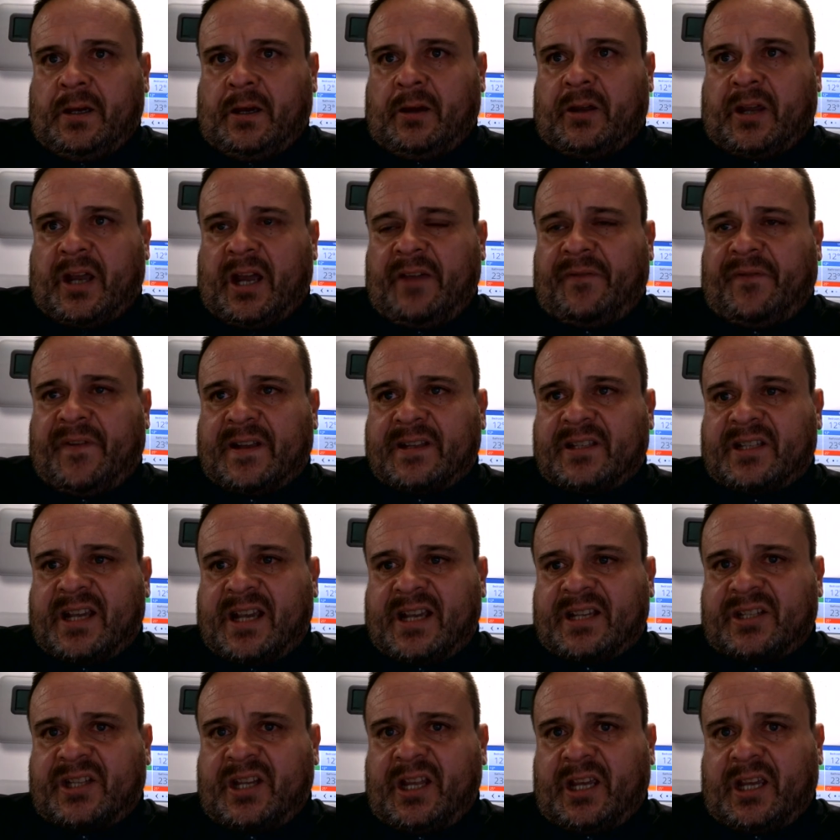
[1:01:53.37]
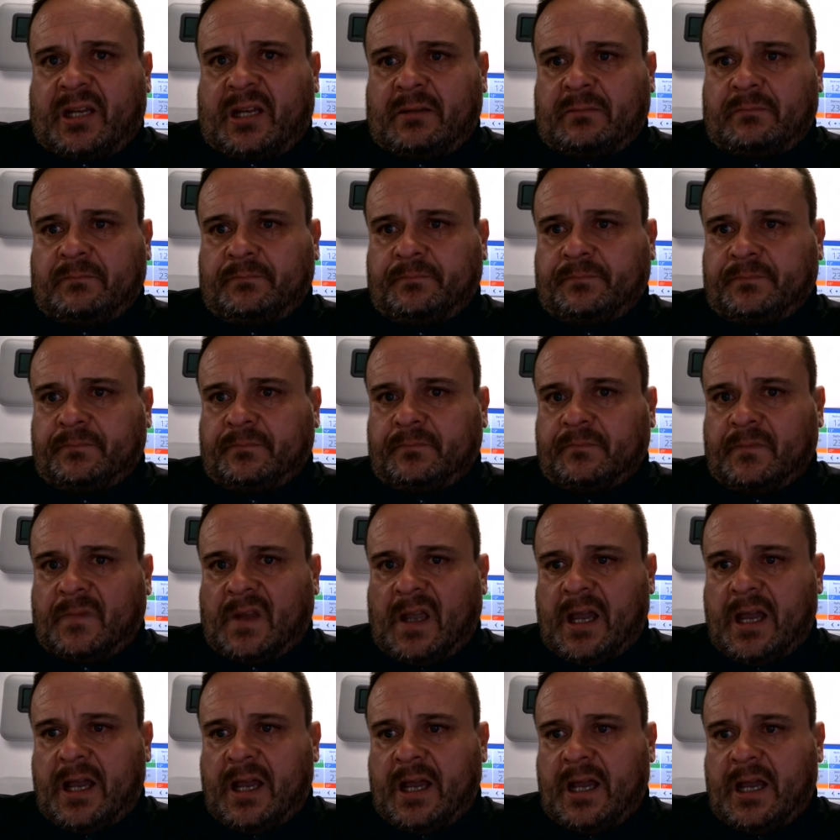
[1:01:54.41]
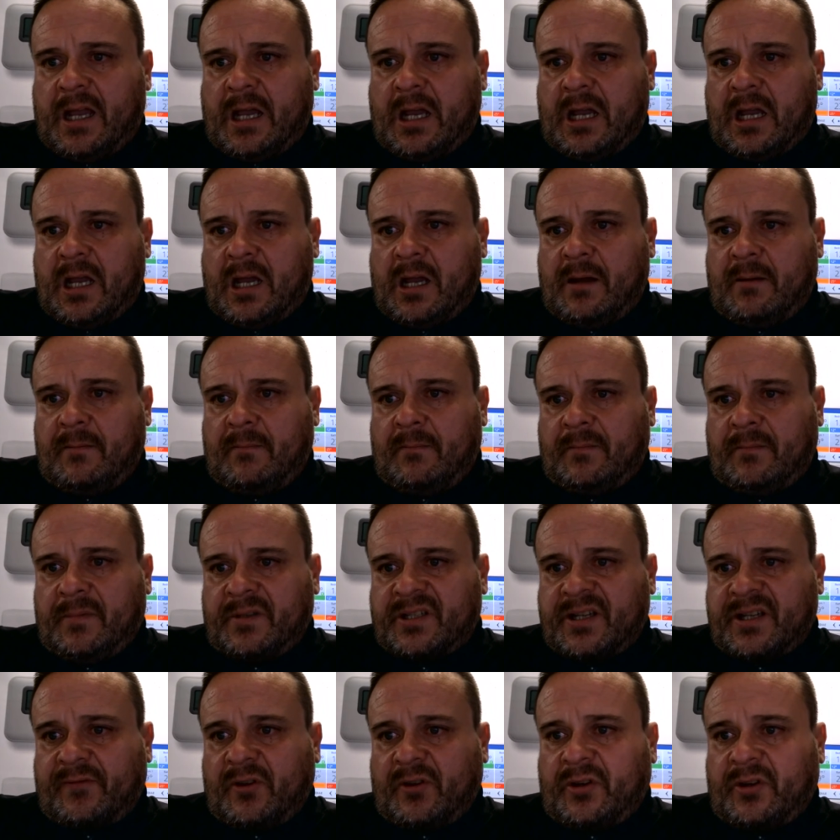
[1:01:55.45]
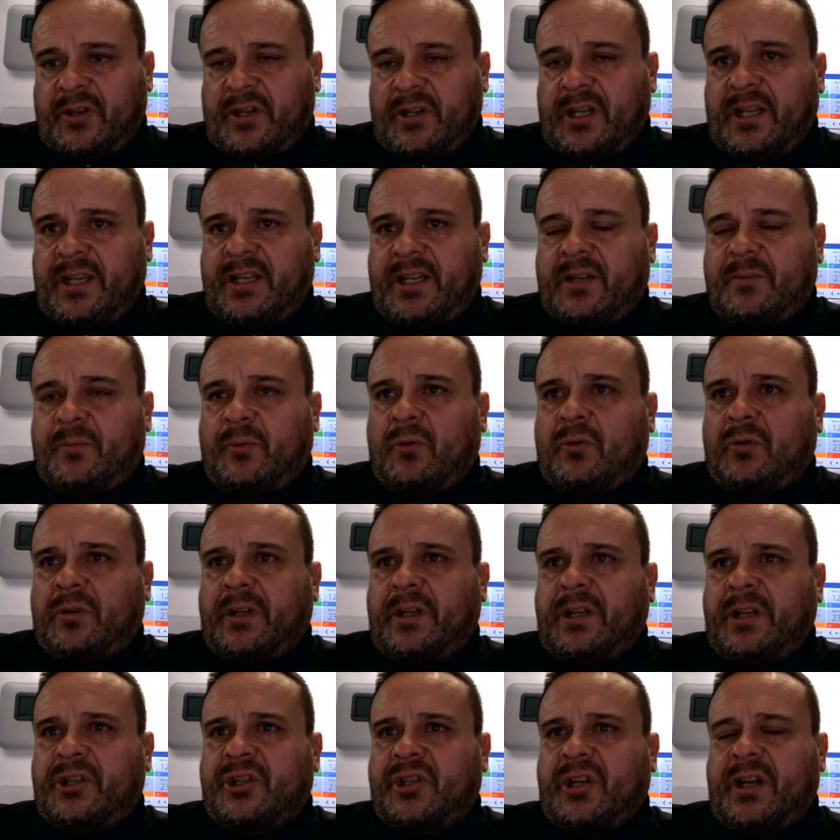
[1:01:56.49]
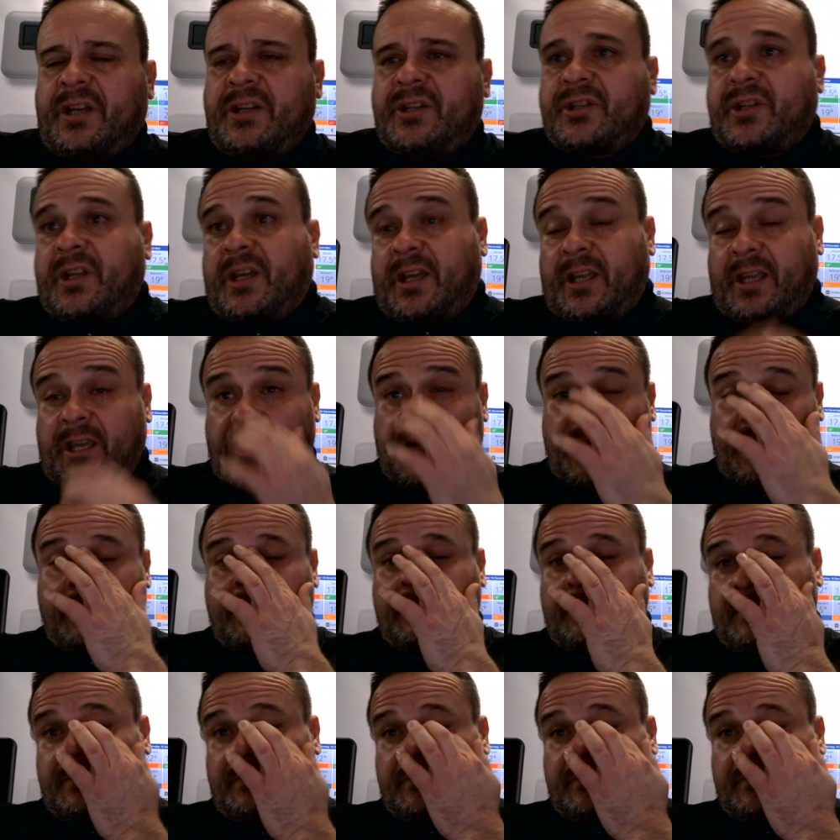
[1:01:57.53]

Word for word: Okay, fantastic. Um, let's have a look at the leaderboard. Any change there yet?